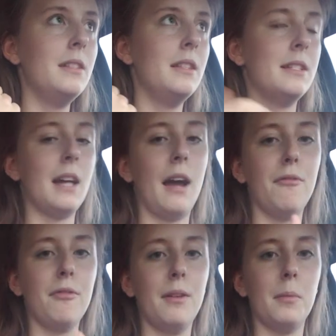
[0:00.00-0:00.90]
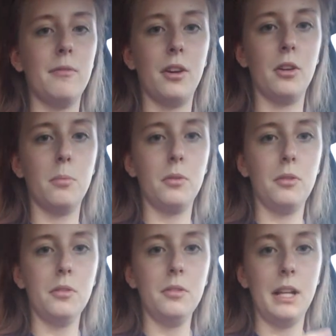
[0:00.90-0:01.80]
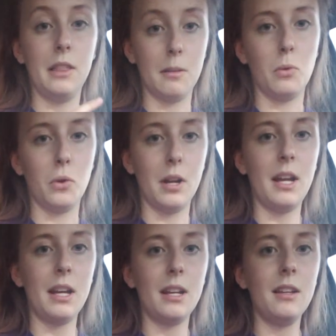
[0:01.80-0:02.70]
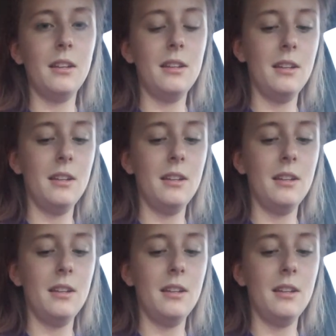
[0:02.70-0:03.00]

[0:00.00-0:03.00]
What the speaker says: the time frame available in the morning,